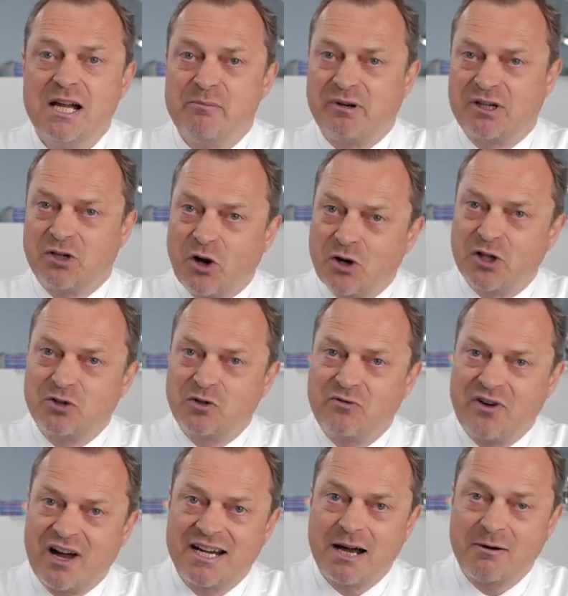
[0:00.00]
But in order to
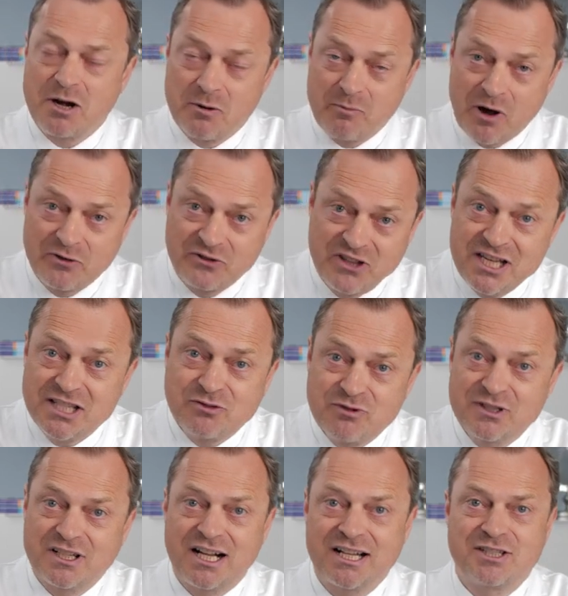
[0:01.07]
find out about these
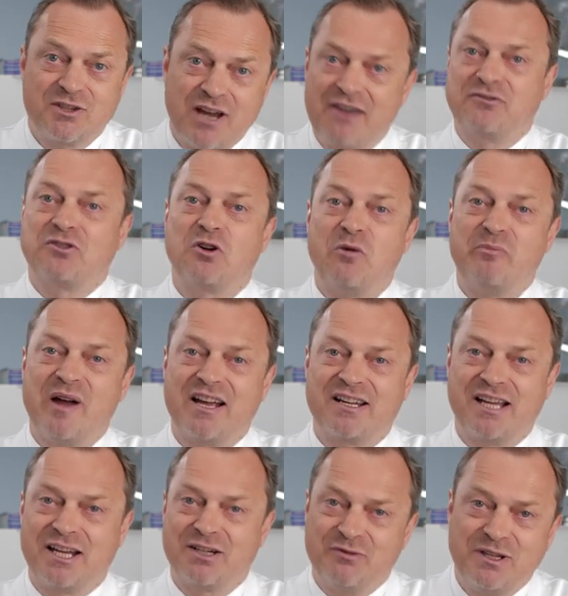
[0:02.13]
results, you have to go
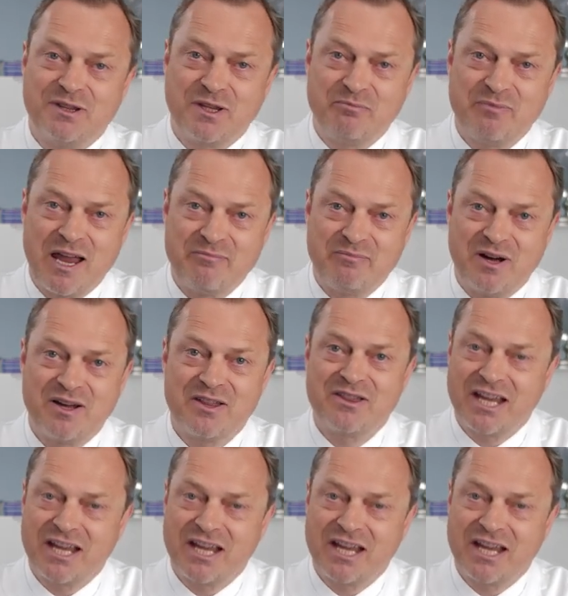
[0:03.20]
back and read the paper.